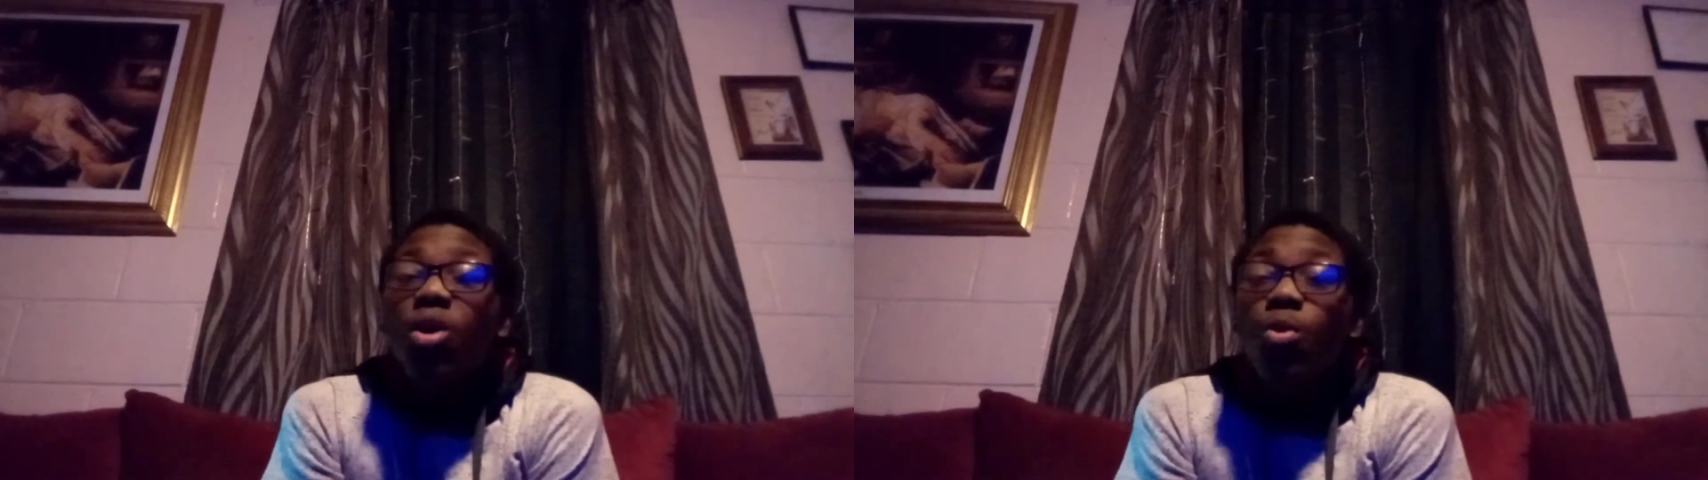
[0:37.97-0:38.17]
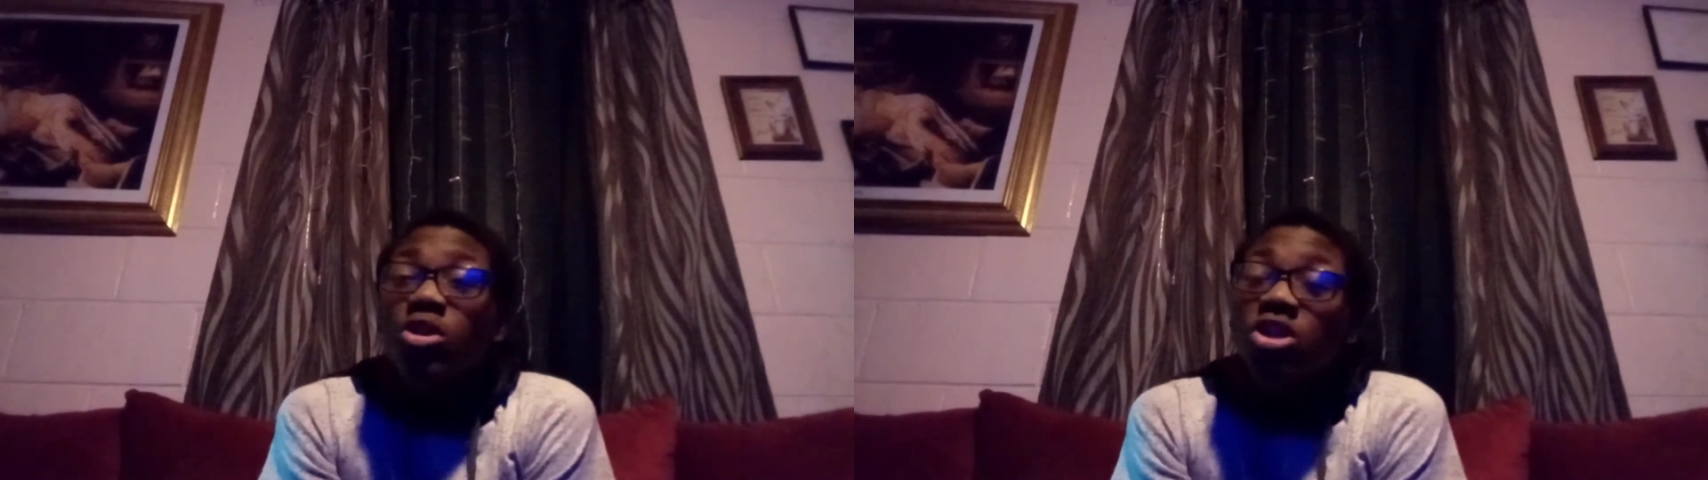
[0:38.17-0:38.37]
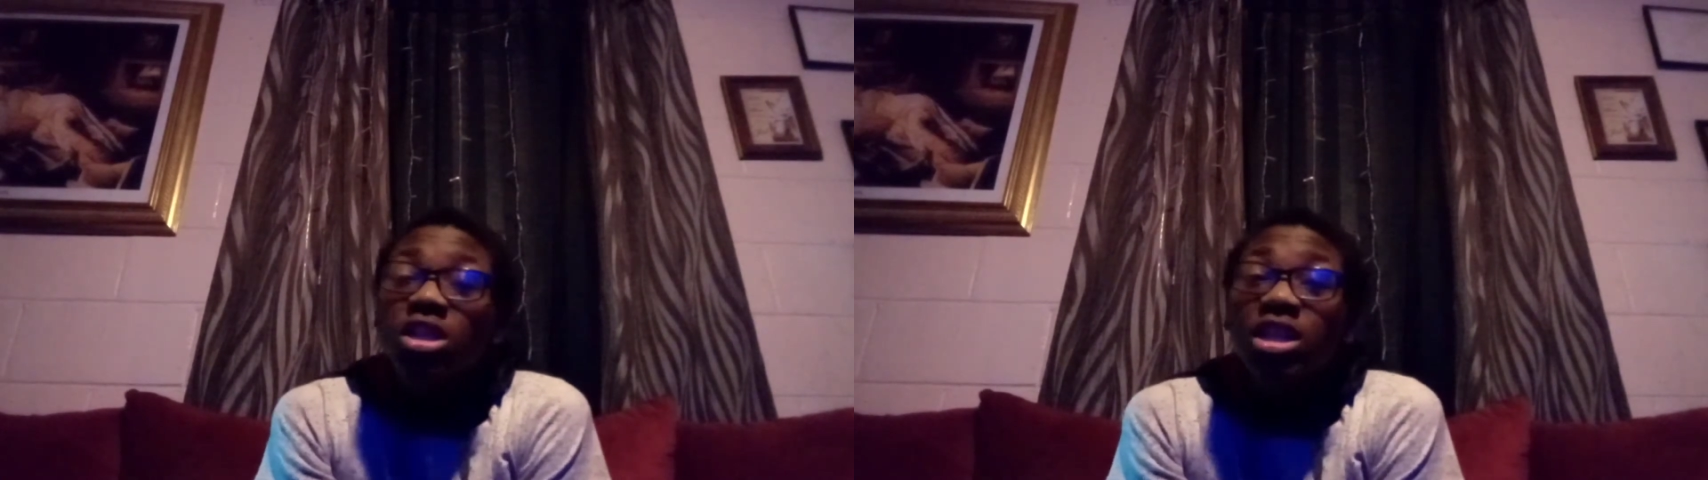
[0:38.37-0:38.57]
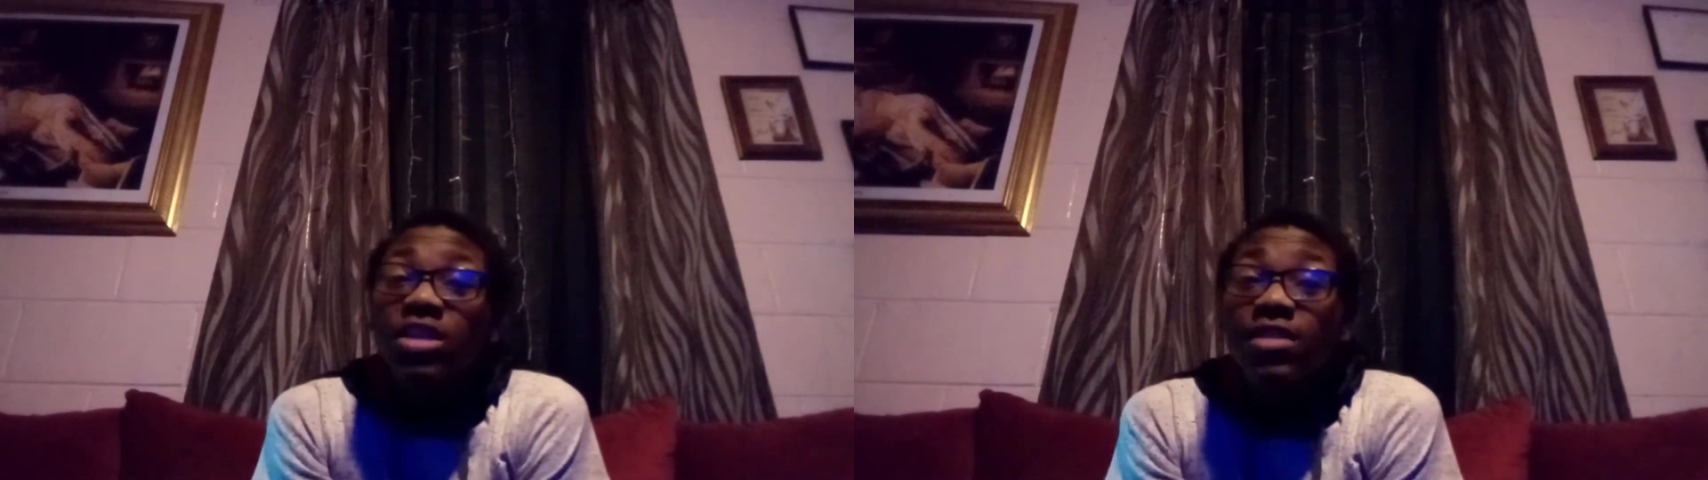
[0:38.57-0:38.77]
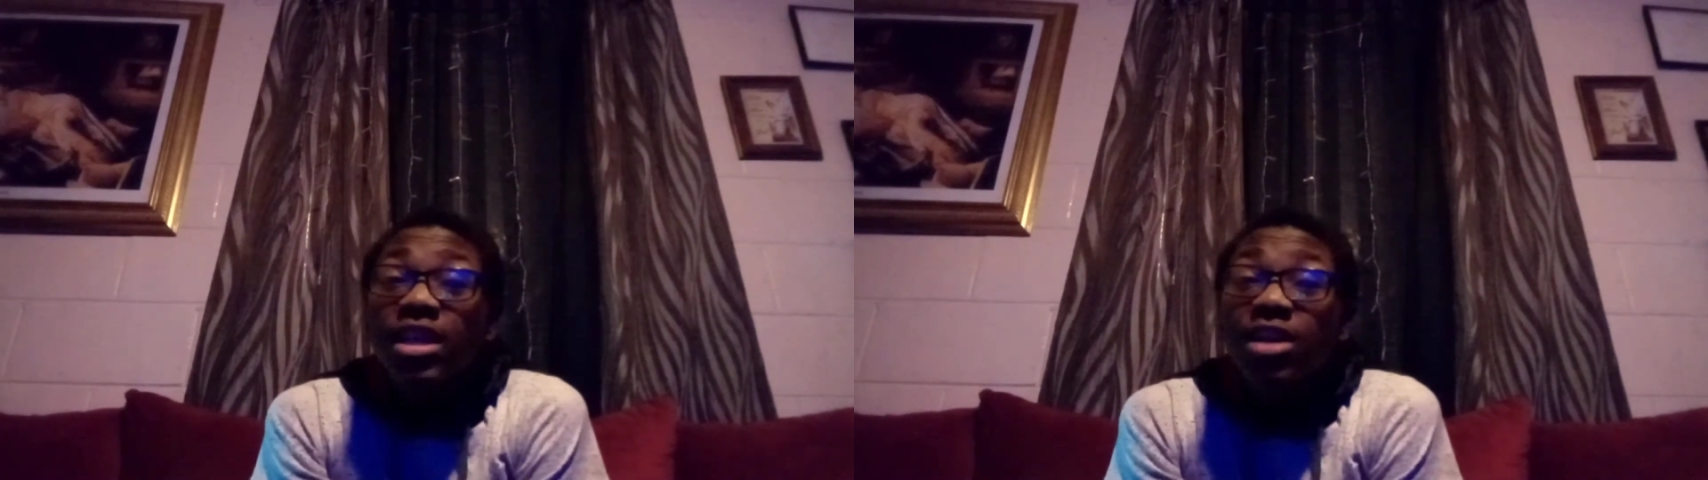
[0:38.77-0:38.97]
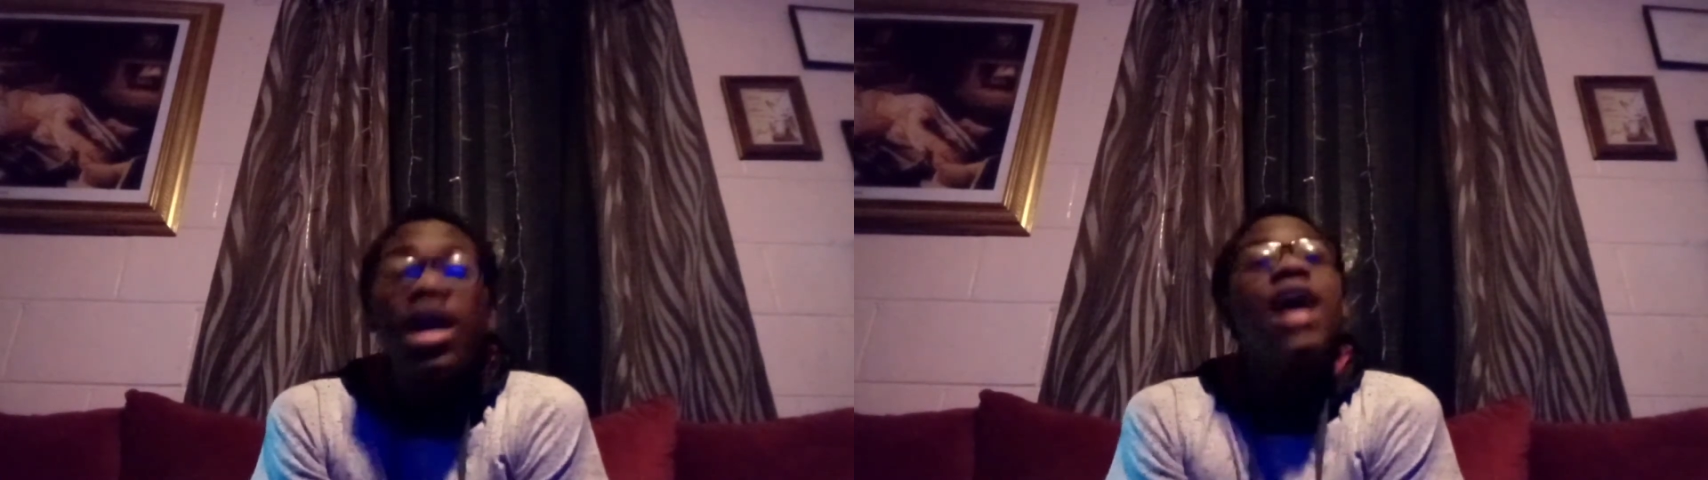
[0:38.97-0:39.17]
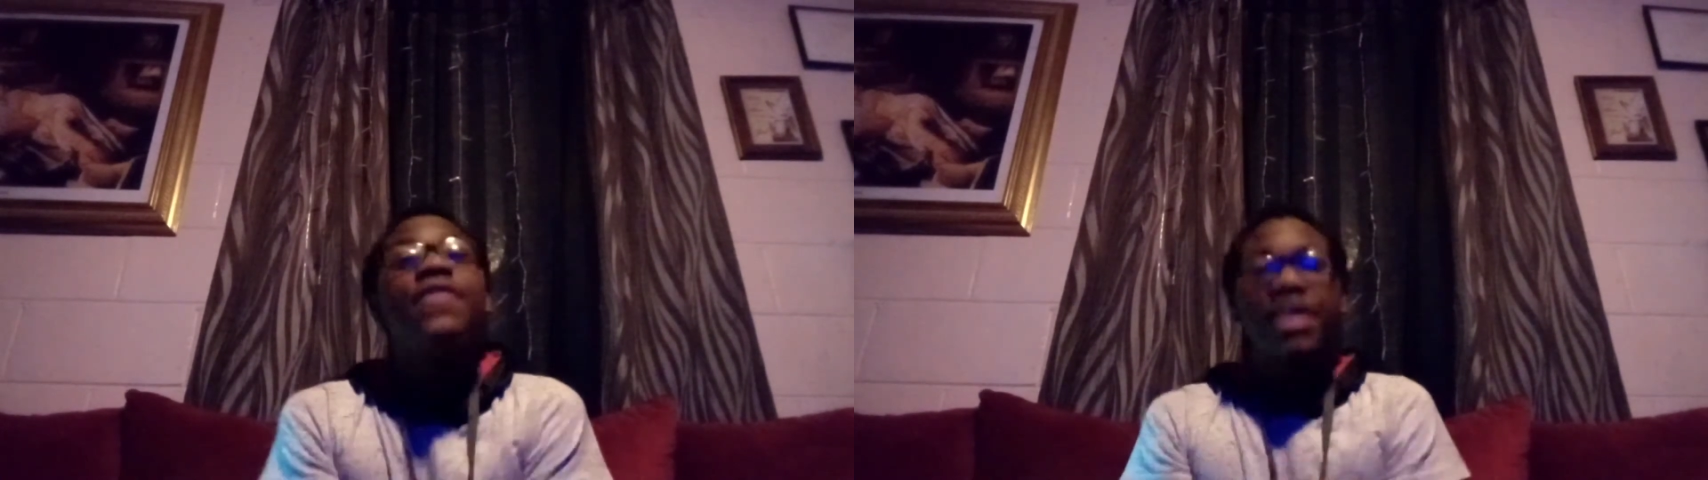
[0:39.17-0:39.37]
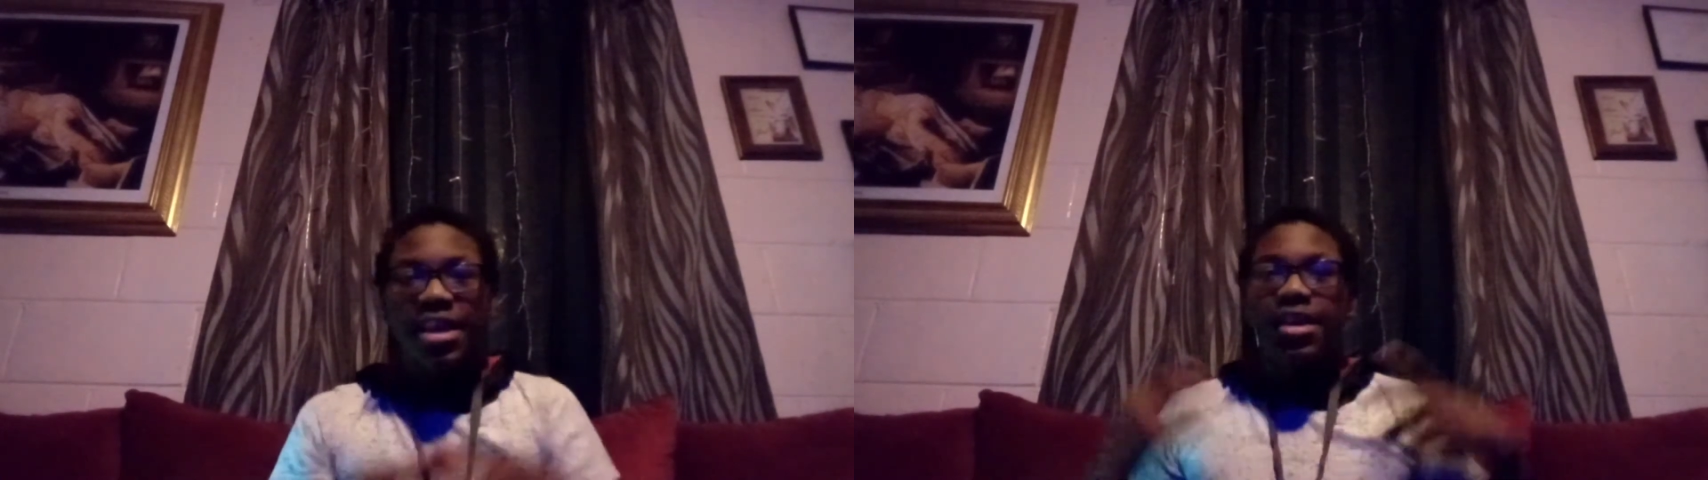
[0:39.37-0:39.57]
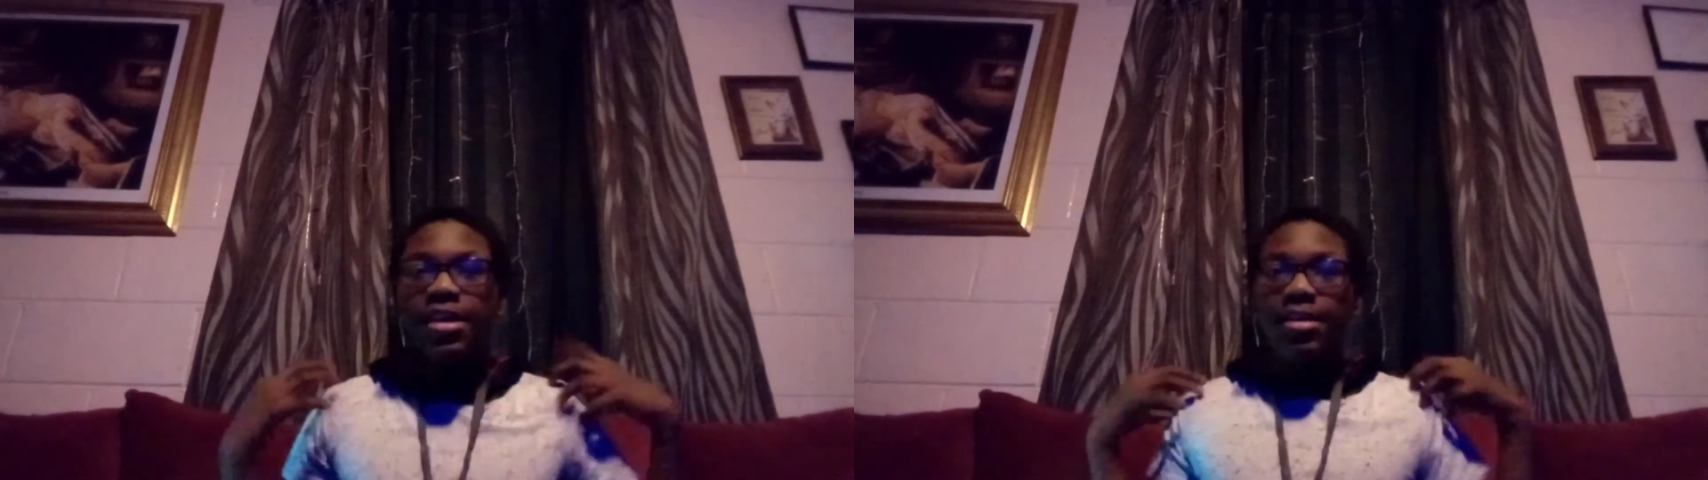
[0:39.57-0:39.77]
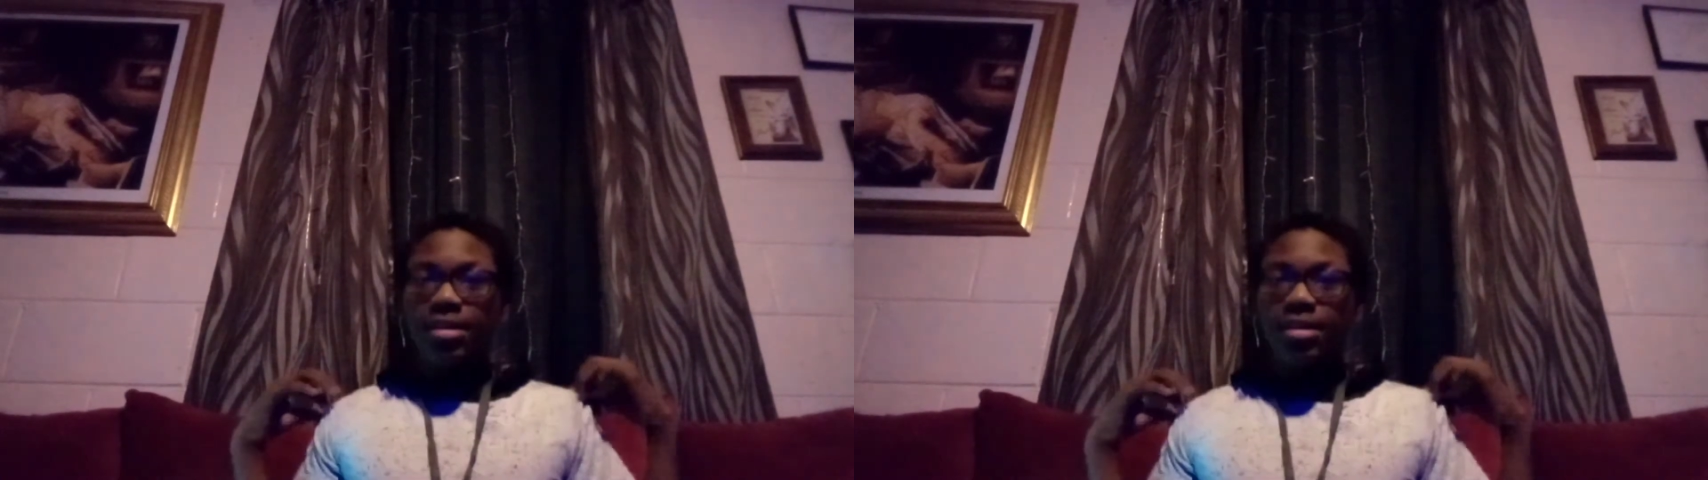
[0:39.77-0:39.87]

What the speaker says: where she lives, they don't have heat.